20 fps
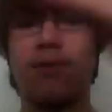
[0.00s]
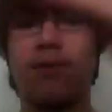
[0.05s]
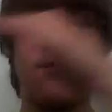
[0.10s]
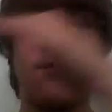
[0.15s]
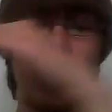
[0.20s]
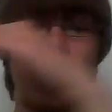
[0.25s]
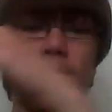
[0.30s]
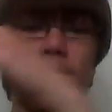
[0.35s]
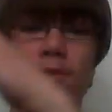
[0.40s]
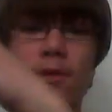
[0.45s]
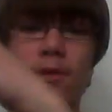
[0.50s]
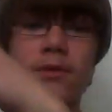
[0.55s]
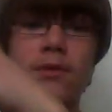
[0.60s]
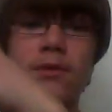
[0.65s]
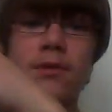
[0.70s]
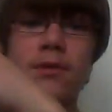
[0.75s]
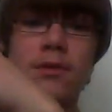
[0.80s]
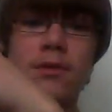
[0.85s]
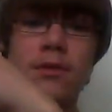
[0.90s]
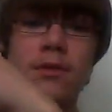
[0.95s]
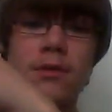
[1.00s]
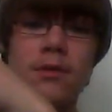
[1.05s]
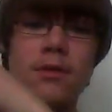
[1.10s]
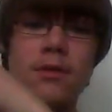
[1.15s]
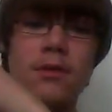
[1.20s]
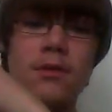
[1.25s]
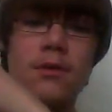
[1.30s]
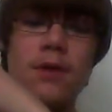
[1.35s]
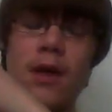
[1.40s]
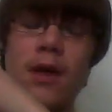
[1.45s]
the funeral.
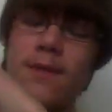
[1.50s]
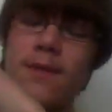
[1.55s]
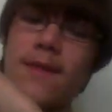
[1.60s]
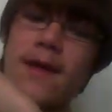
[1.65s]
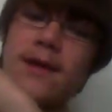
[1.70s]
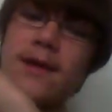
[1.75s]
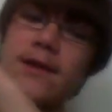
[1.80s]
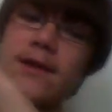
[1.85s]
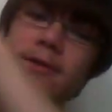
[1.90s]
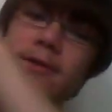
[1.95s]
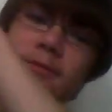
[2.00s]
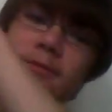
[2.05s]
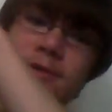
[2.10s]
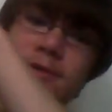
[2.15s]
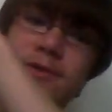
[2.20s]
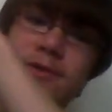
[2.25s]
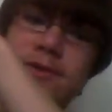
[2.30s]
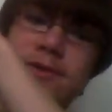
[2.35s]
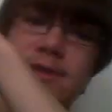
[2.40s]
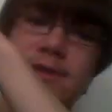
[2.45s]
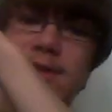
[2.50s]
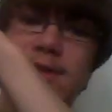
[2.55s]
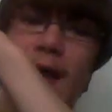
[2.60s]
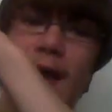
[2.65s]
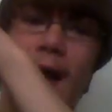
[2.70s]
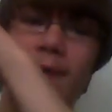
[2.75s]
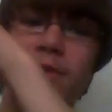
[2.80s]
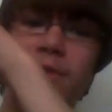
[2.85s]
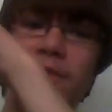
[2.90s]
Then you just have the